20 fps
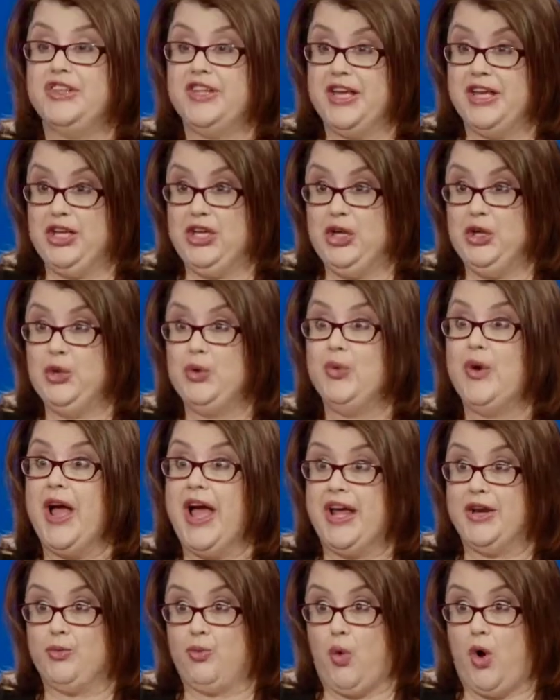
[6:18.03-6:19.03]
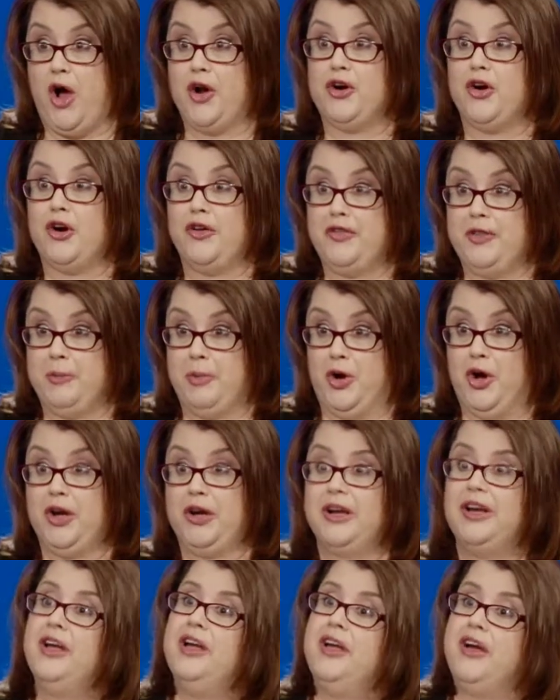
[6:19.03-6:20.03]
that you and Water, the
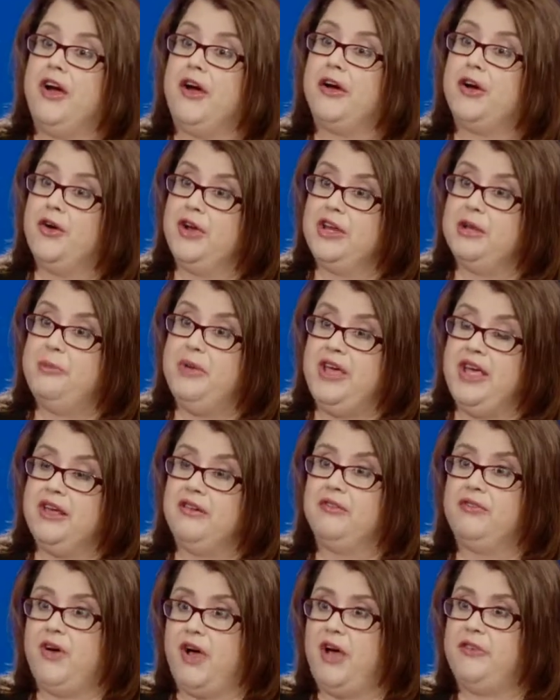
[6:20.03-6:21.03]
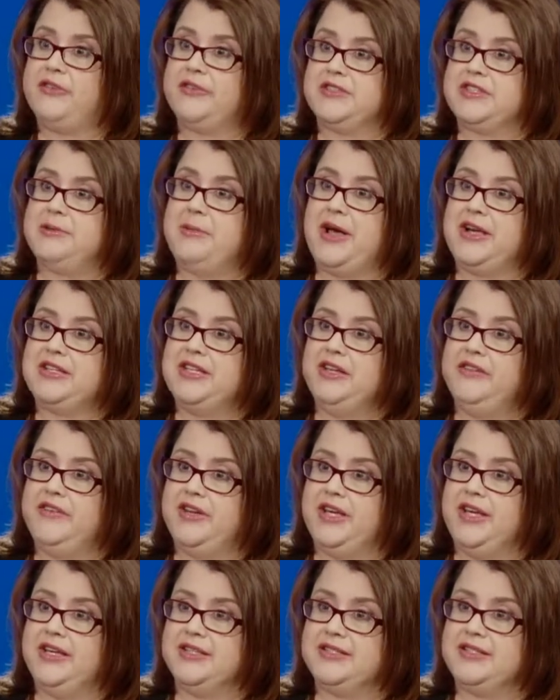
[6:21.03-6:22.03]
book, are going to be involved in some
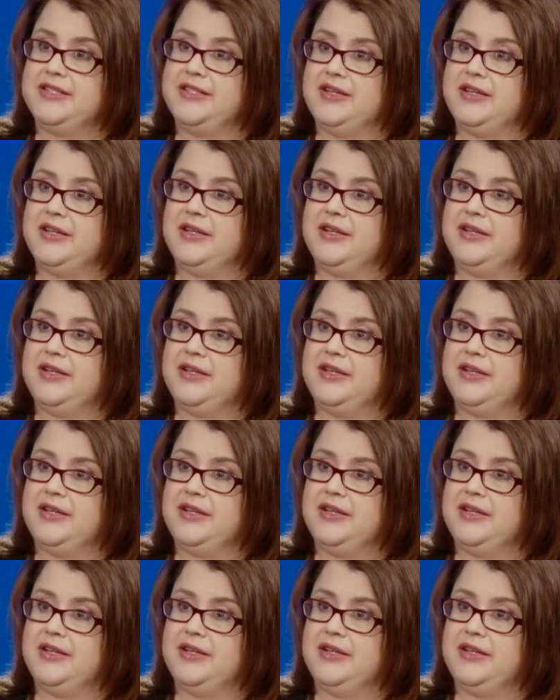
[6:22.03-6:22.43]
activities. Yes,